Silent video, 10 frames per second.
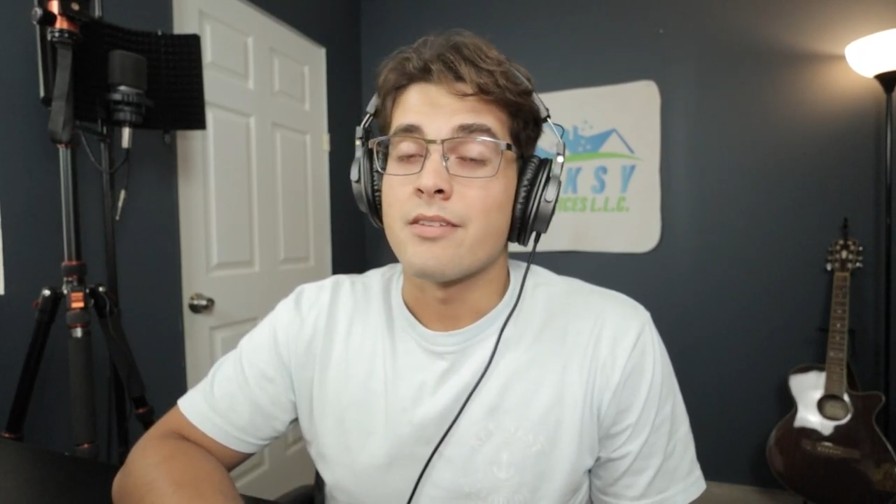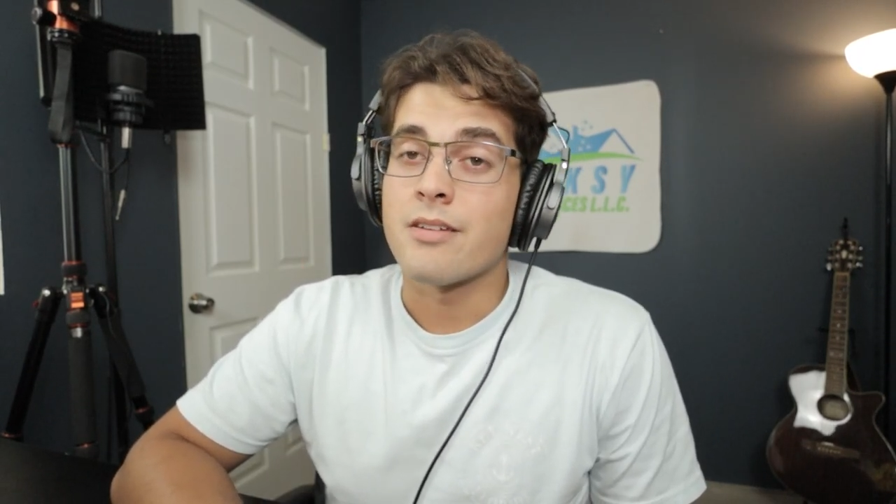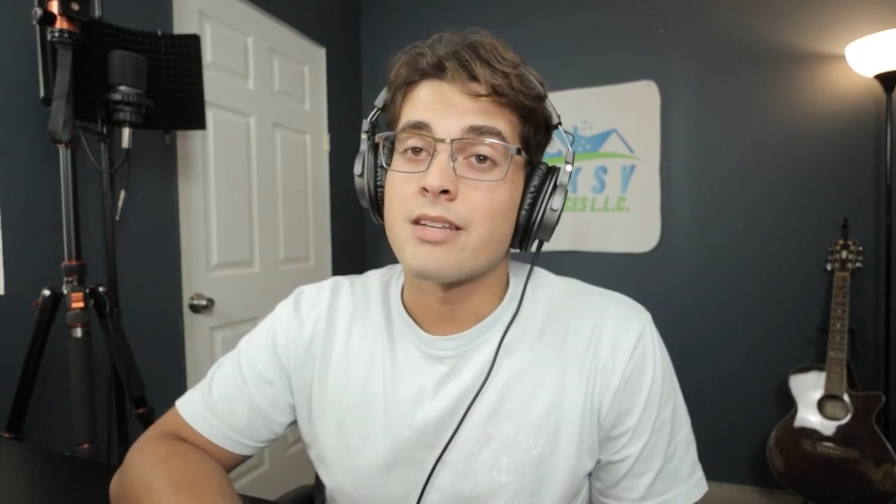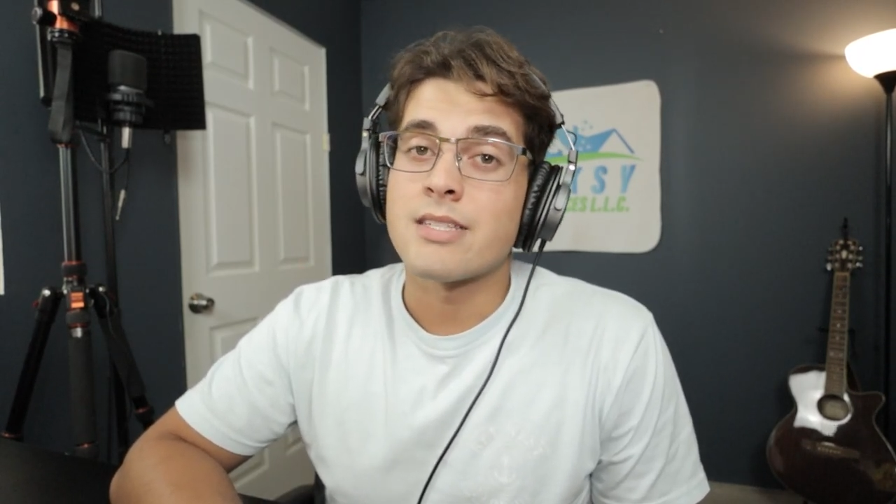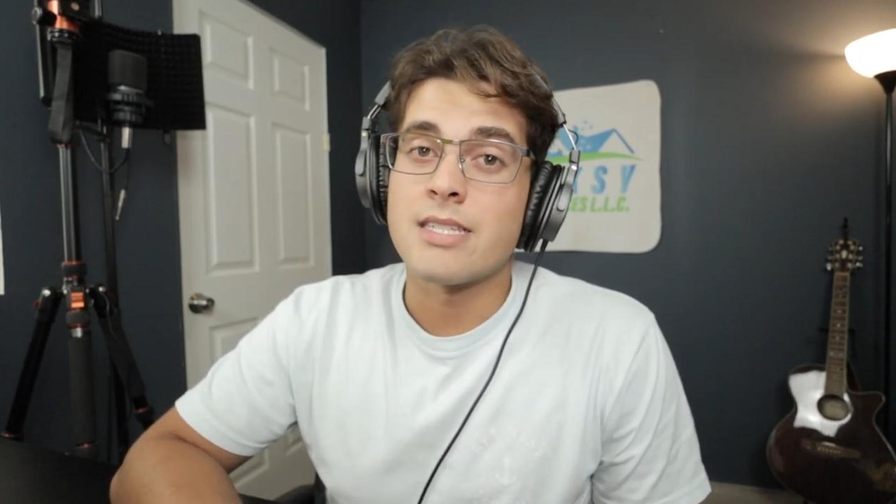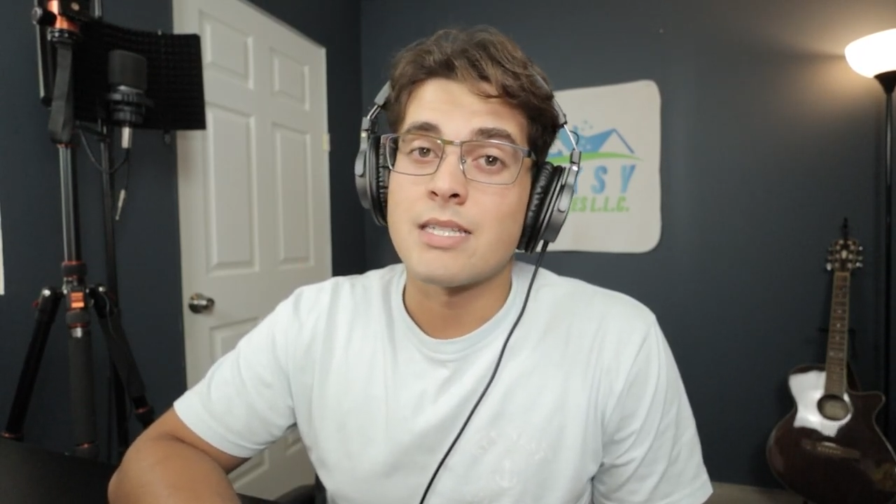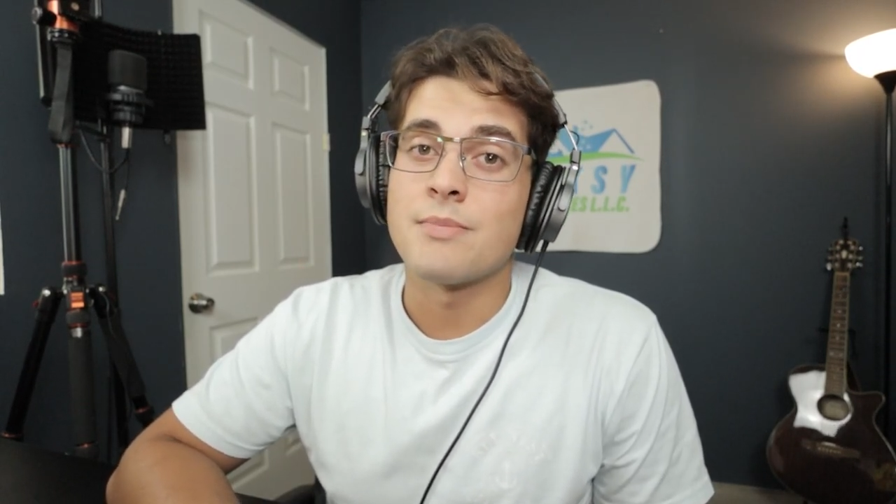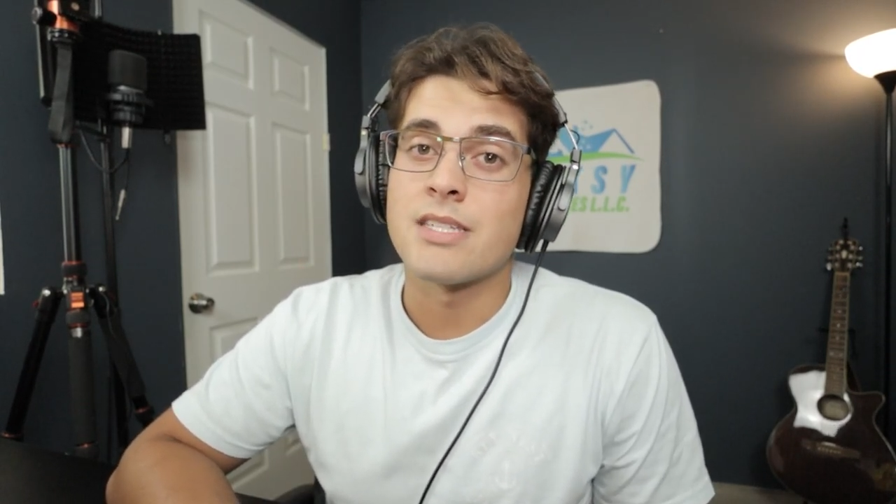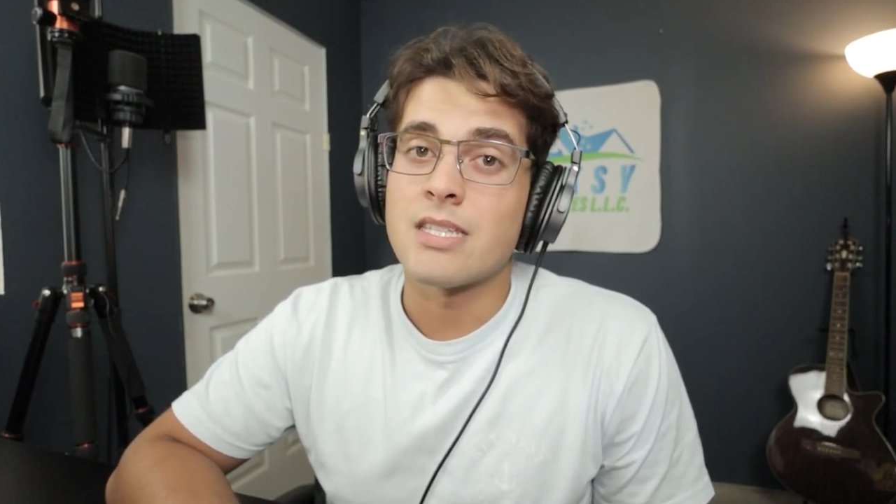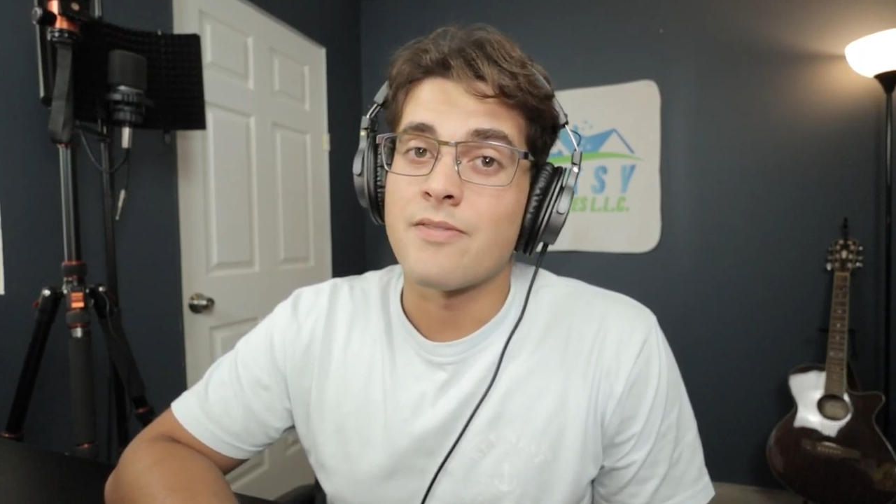You're gonna see some
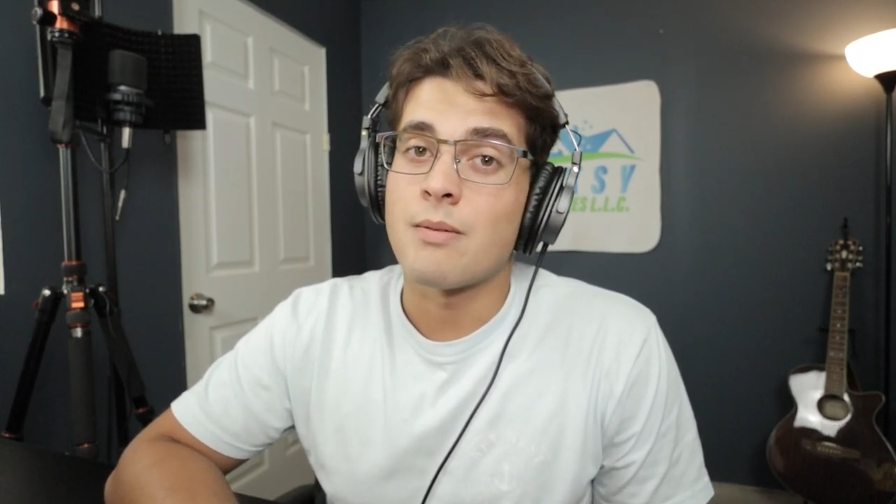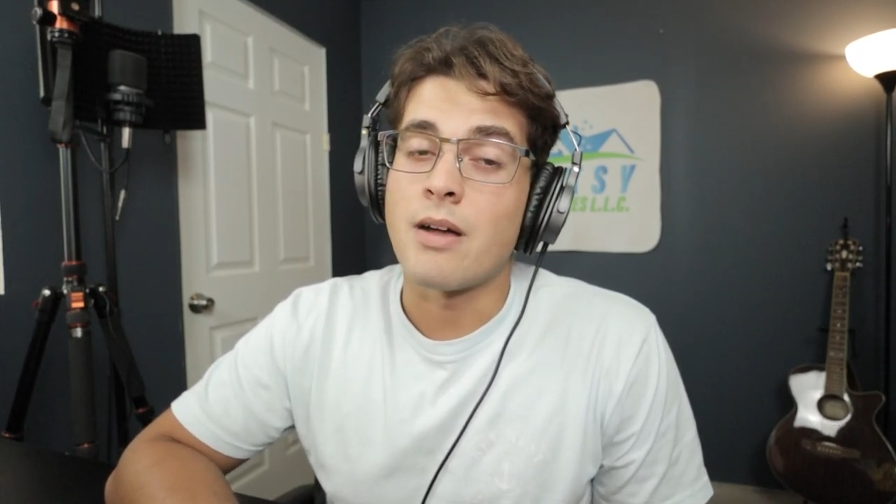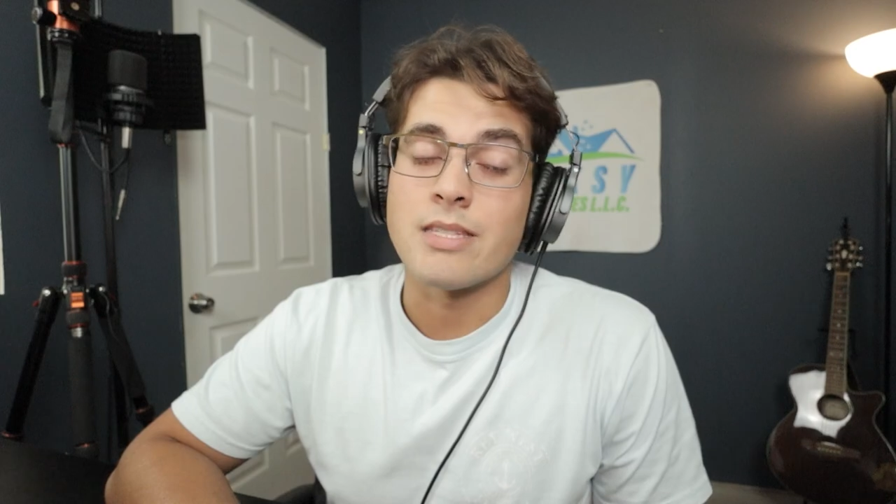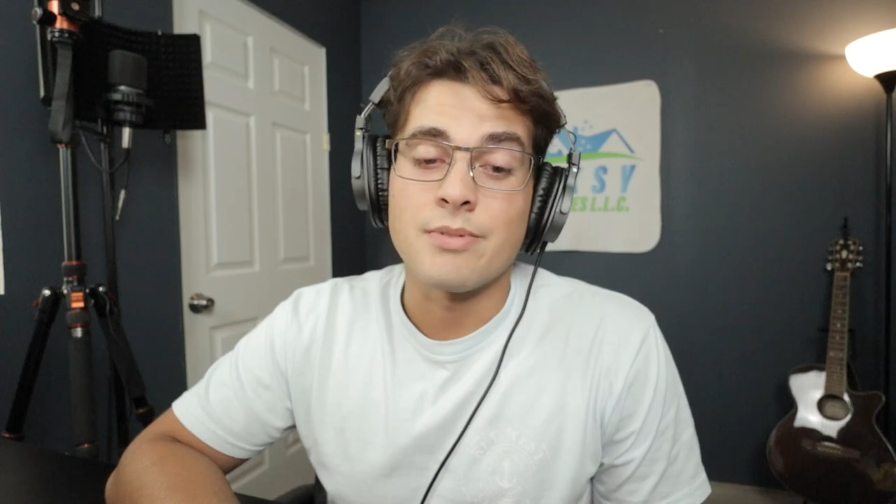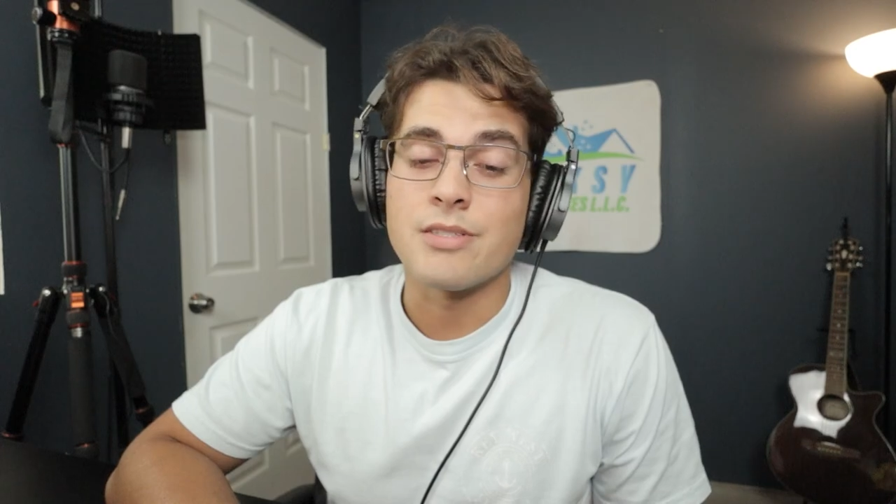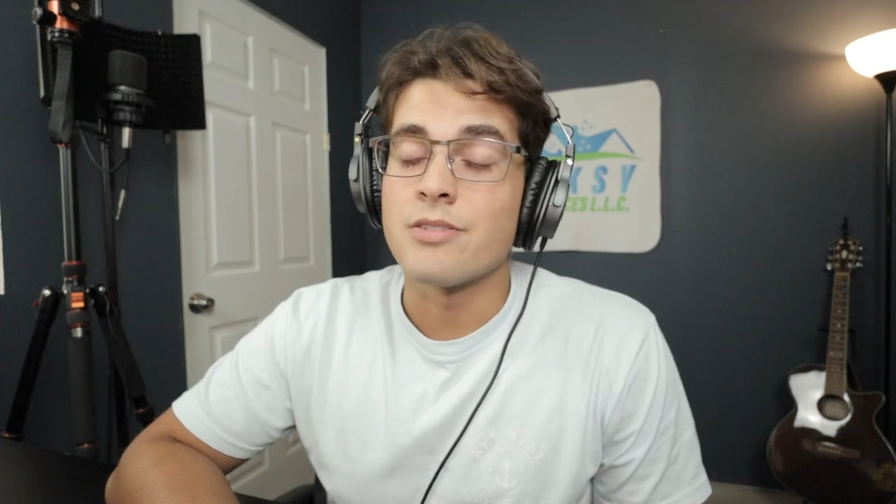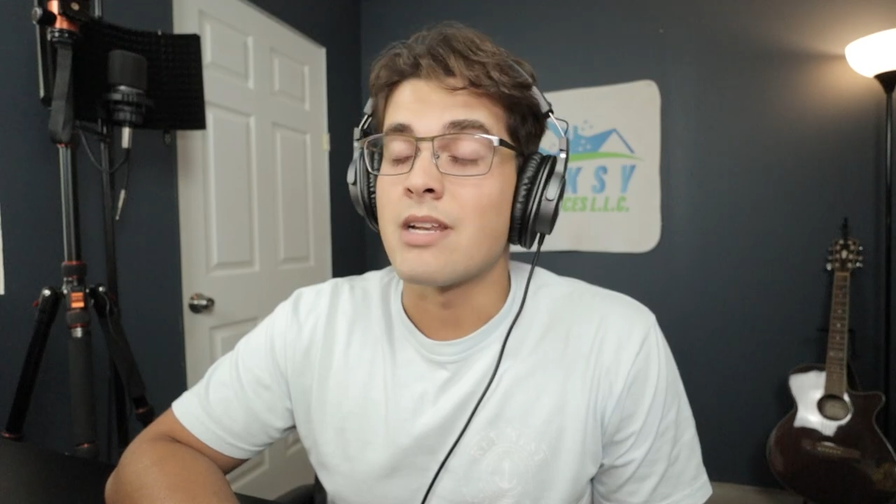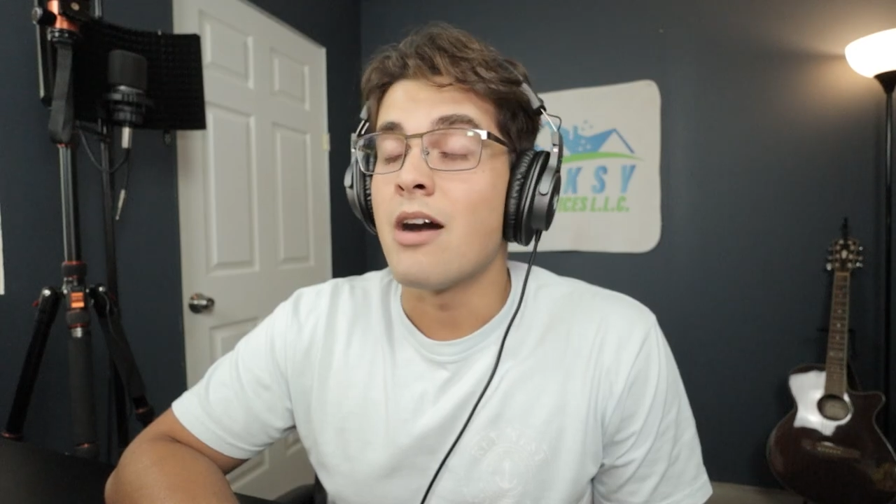of this stuff come out to be true.